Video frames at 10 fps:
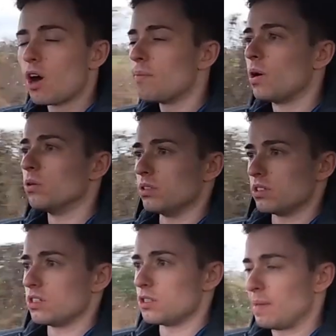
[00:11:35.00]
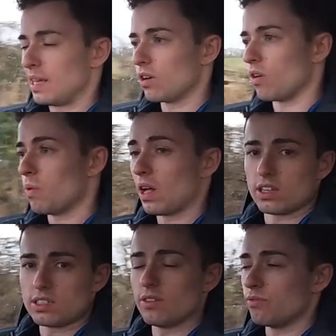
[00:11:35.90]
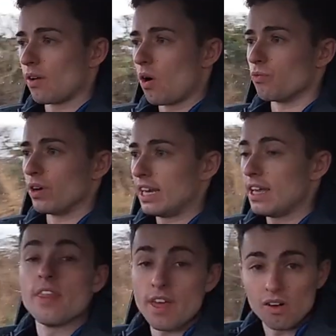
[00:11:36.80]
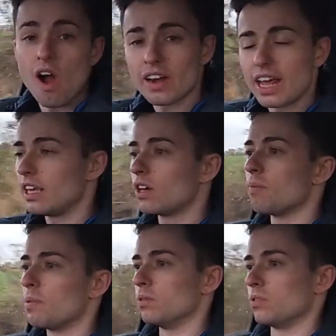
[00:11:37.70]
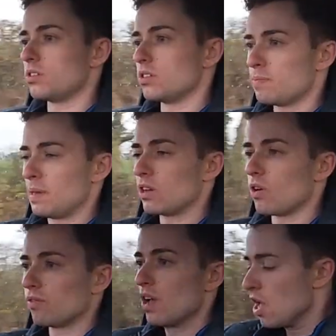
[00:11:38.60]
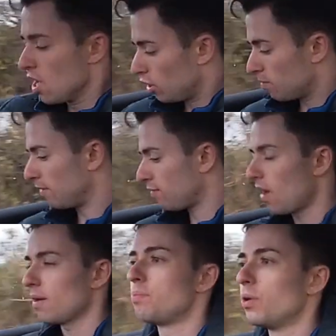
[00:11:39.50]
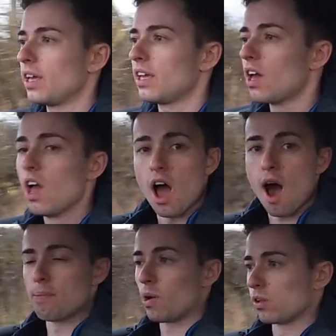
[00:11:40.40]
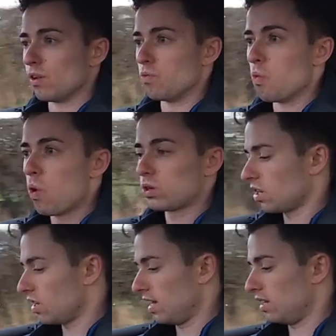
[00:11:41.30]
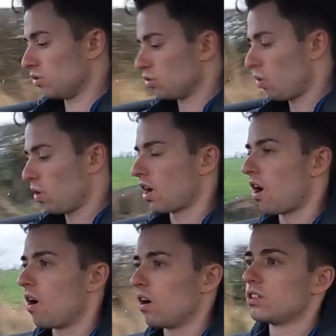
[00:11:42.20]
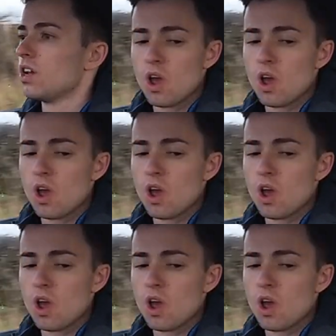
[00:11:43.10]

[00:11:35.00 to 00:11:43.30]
cup holders to speak of. Well, I say there aren't any cup holders to speak of. You'd be fine putting a bottle of water in your door card,